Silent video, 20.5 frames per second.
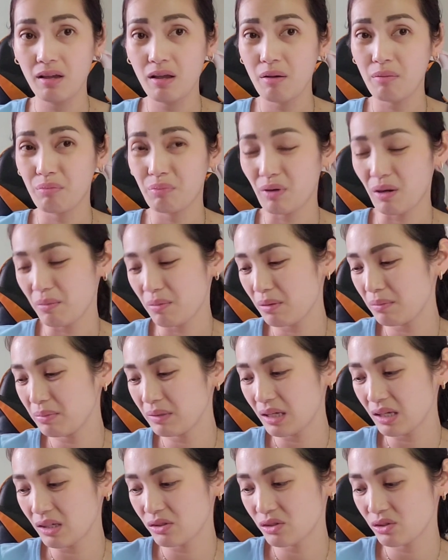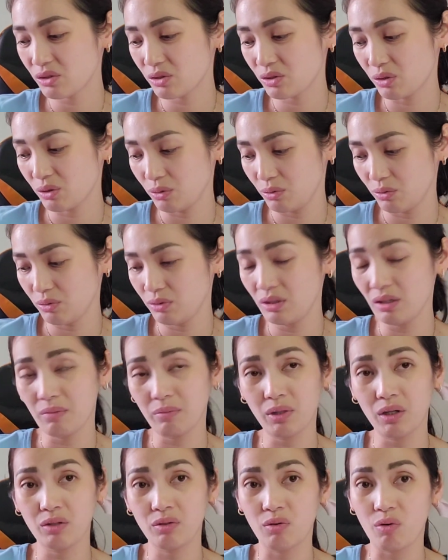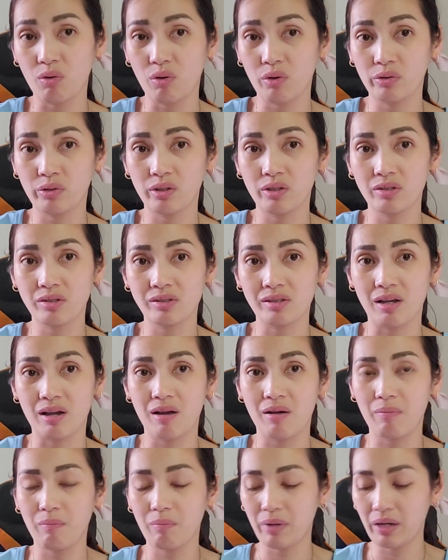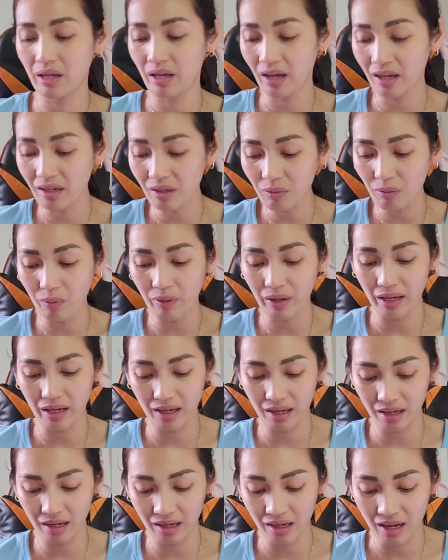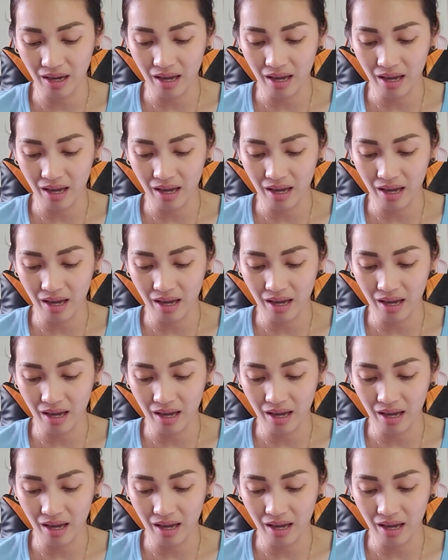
probably soon I'm gonna order some. But anyway,